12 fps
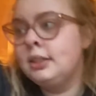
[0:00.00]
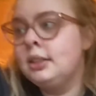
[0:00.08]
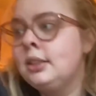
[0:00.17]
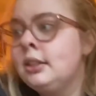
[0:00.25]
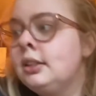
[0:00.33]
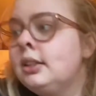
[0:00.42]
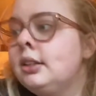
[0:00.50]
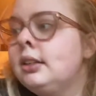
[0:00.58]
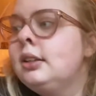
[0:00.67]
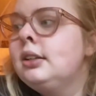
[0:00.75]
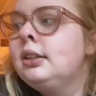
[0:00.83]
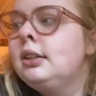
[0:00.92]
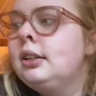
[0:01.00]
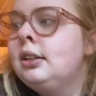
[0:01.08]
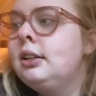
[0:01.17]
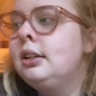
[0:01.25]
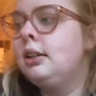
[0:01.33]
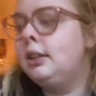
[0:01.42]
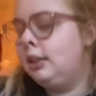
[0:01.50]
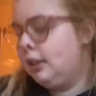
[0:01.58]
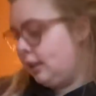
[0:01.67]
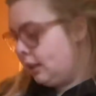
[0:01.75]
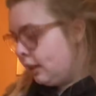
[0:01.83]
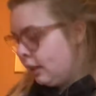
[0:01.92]

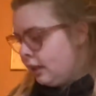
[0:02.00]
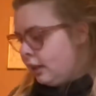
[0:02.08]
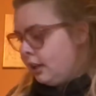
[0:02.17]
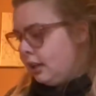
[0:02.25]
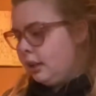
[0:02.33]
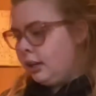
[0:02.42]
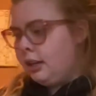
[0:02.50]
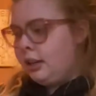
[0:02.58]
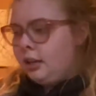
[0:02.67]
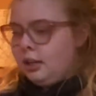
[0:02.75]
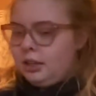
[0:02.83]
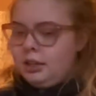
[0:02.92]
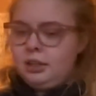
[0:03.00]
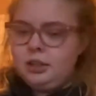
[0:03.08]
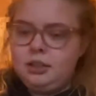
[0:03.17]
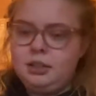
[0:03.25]
Nobody speaks.